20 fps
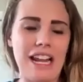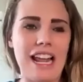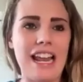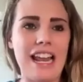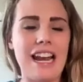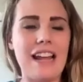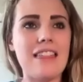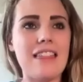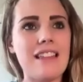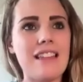
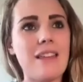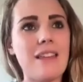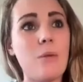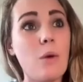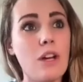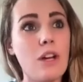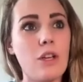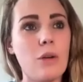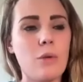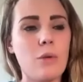And I think that
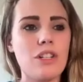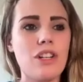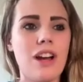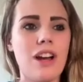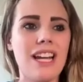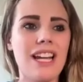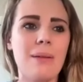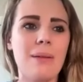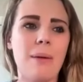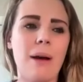what you were
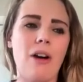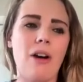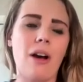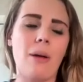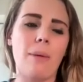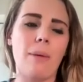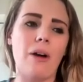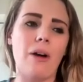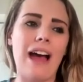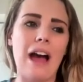talking about
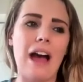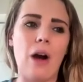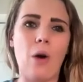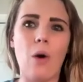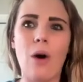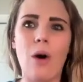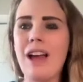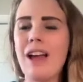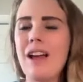about how